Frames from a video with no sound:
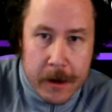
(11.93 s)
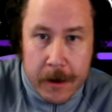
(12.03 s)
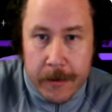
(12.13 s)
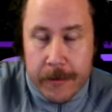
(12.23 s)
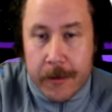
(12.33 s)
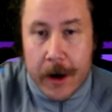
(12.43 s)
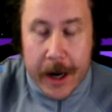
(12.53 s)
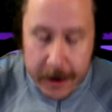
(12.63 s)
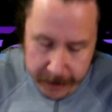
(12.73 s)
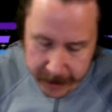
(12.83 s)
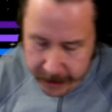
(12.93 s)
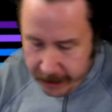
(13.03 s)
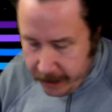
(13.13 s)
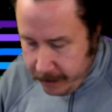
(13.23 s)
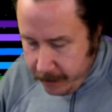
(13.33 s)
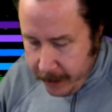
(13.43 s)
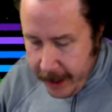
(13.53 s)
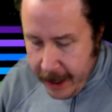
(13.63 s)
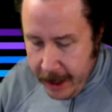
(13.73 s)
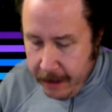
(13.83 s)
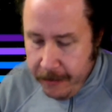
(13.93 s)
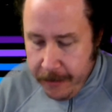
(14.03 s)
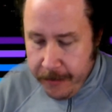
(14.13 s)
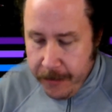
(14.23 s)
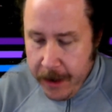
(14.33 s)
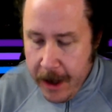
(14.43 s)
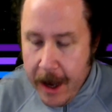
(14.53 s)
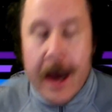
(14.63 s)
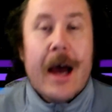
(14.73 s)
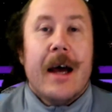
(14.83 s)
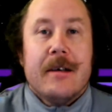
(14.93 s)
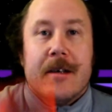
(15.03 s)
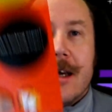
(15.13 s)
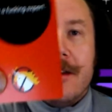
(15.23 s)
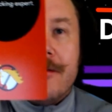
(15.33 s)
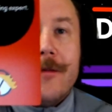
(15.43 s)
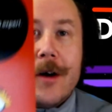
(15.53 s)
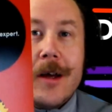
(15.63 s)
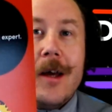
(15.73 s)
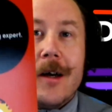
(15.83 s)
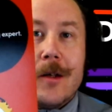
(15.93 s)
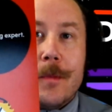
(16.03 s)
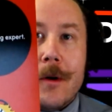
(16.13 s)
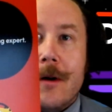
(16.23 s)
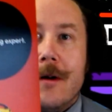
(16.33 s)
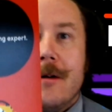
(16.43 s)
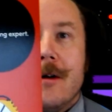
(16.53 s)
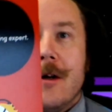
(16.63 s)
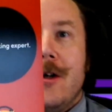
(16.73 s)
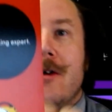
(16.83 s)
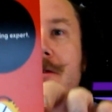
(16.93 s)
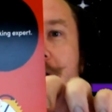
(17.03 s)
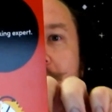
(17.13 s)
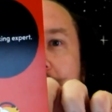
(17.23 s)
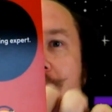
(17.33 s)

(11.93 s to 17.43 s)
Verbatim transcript: For Aries, we have Ask a fucking expert. Don't rely on your